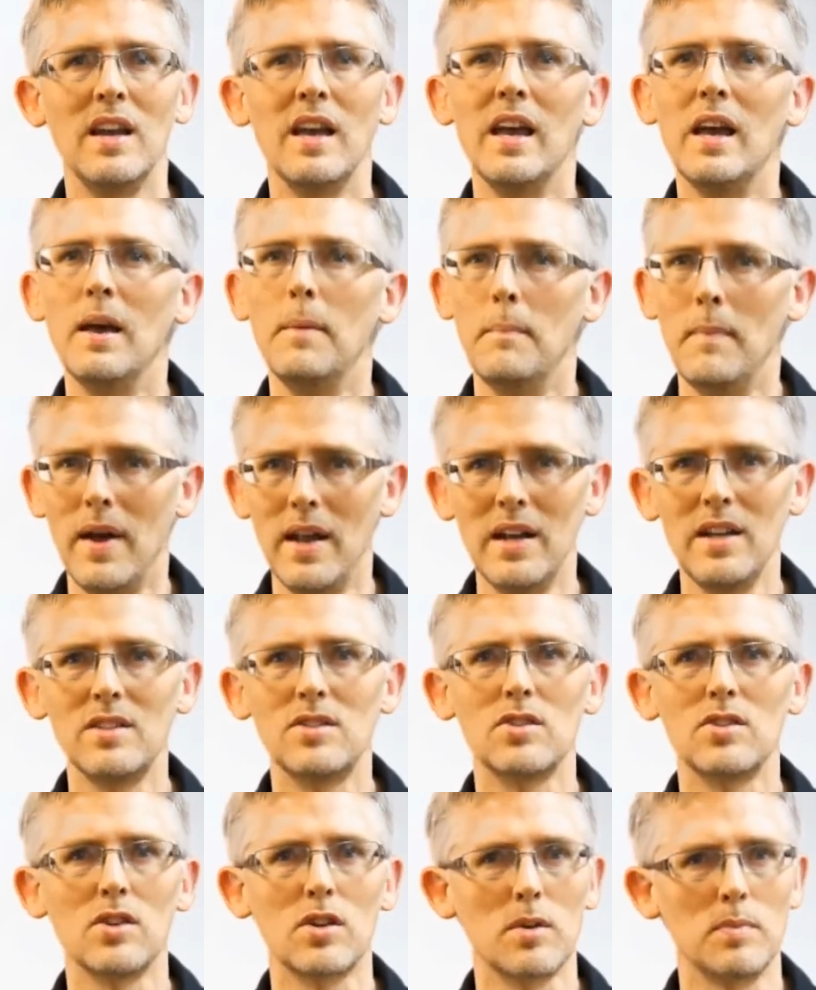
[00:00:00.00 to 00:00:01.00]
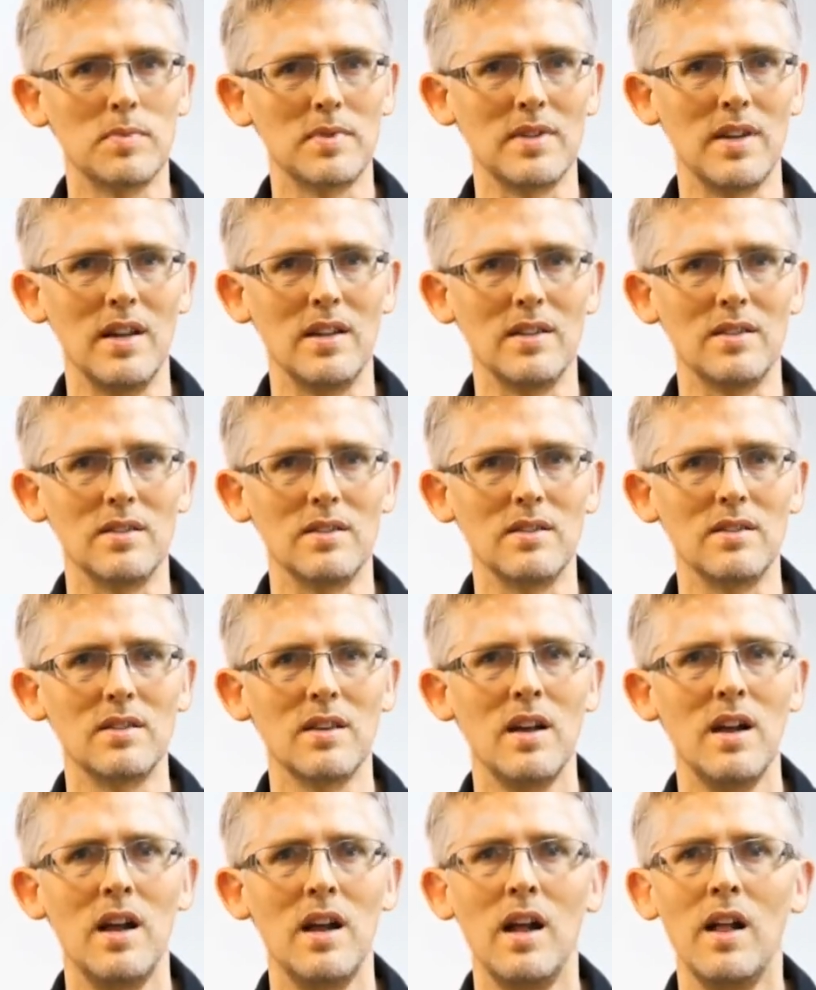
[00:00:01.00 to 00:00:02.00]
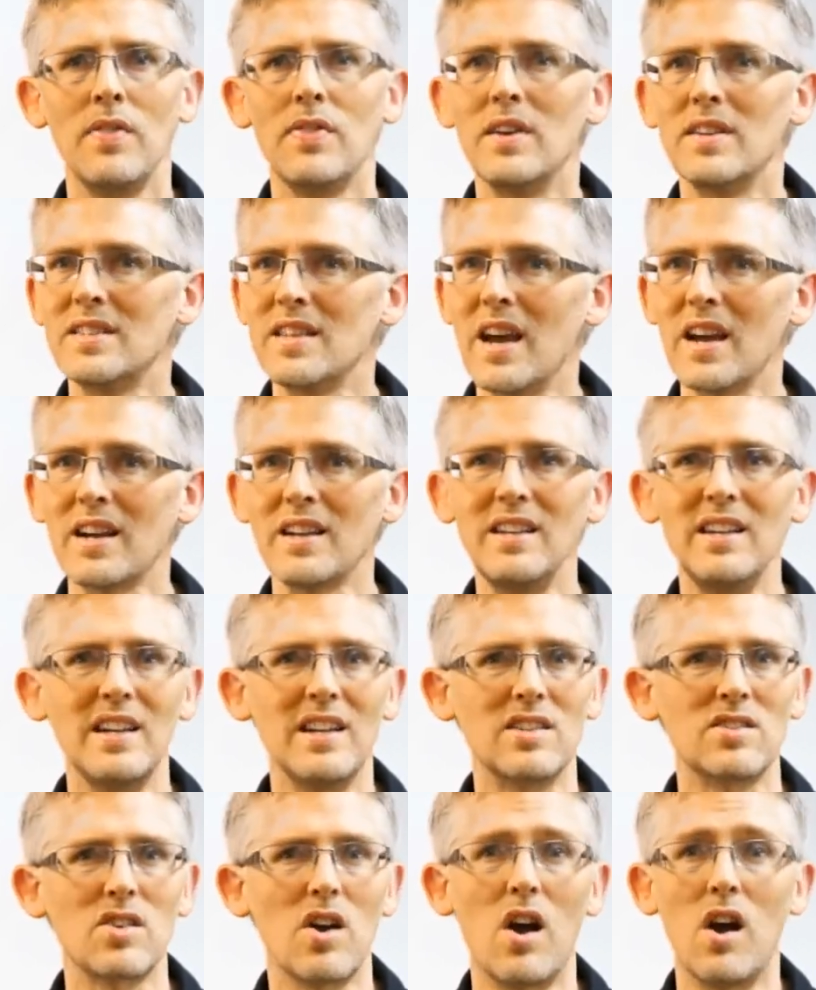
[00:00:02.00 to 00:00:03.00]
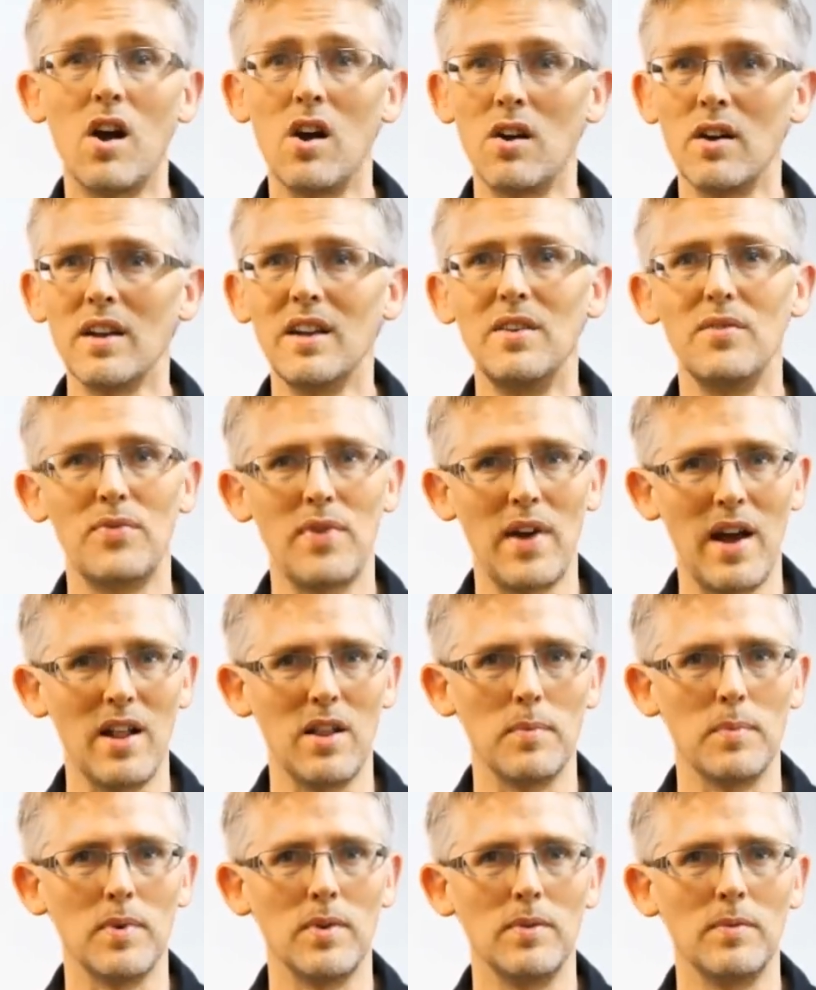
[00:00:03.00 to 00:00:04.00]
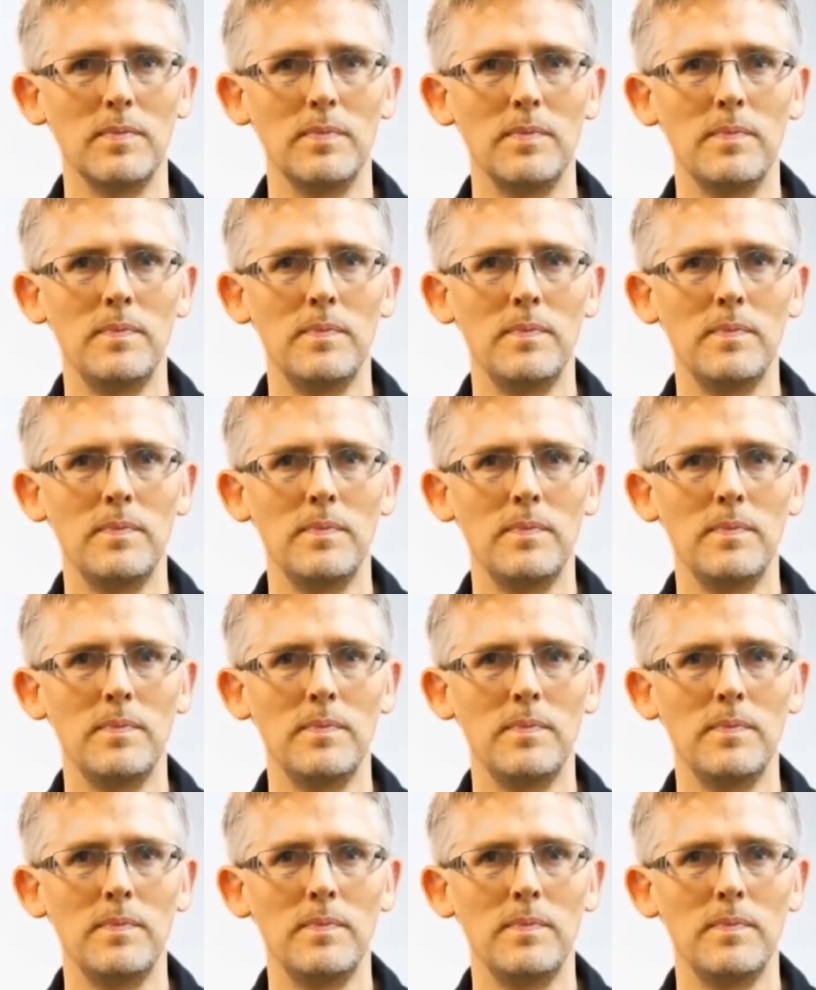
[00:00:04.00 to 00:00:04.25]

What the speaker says: in many circumstances, the techniques aren't infallible.